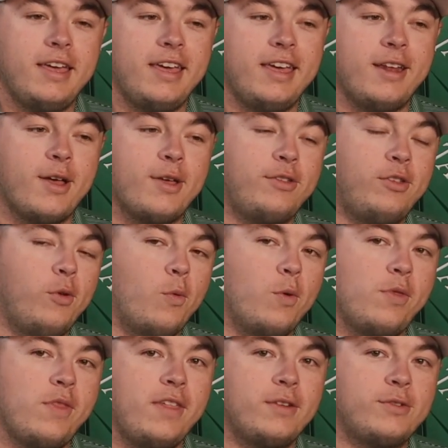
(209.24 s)
And also
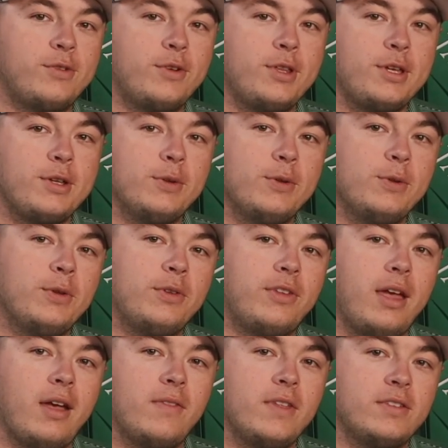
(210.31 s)
one thing that's really cool is
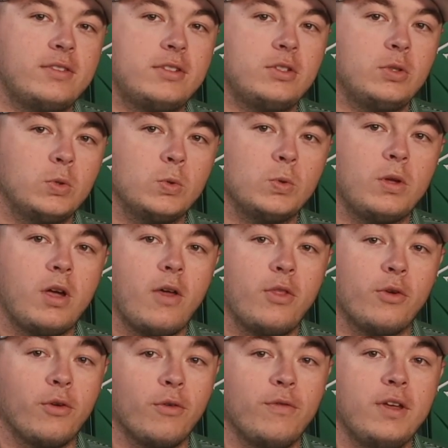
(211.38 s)
they have this tool called
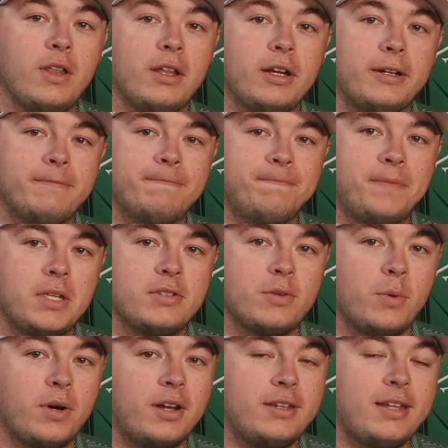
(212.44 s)
the revealer. So
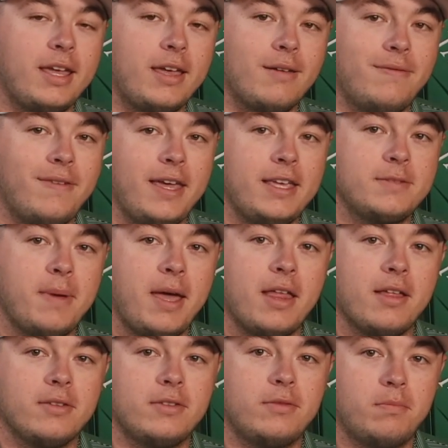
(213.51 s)
we're going to take a face
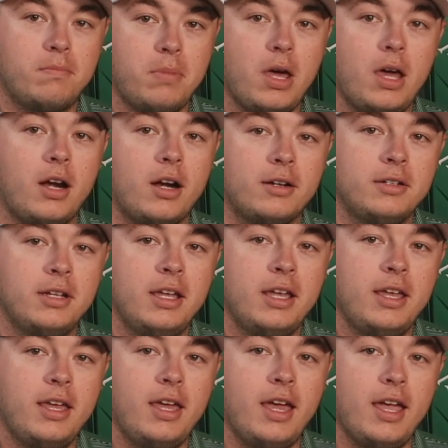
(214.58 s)
balance putter
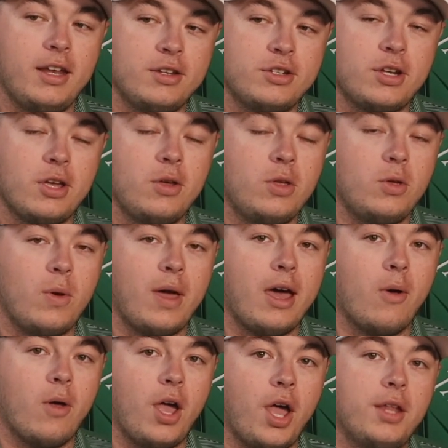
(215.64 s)
and show you
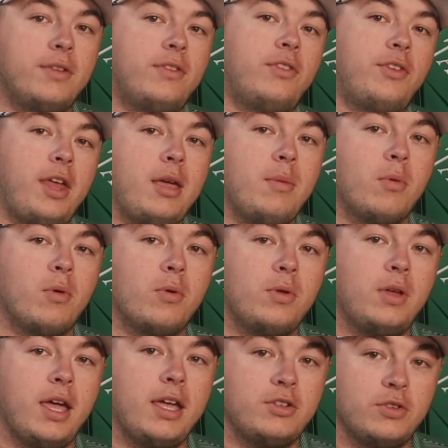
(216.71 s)
how
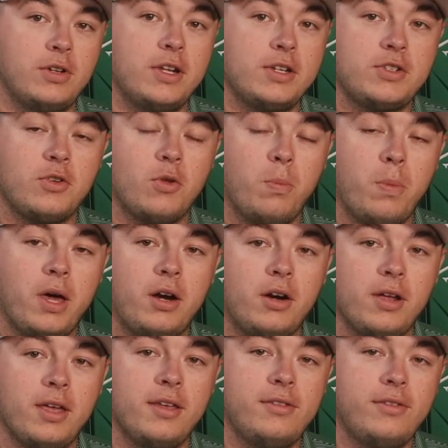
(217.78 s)
unstable a traditional
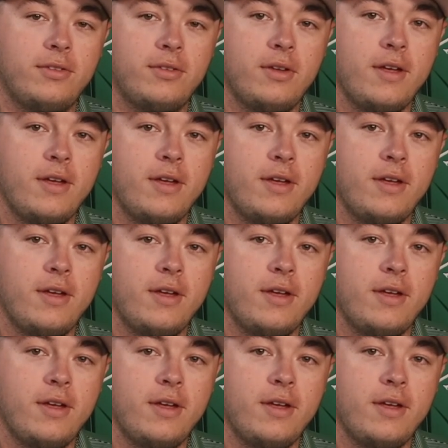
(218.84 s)
putter is